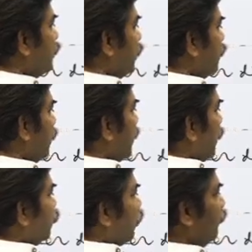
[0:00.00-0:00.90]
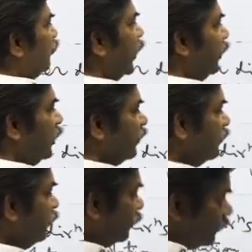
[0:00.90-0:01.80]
the other becomes what? Vy. Like see, this is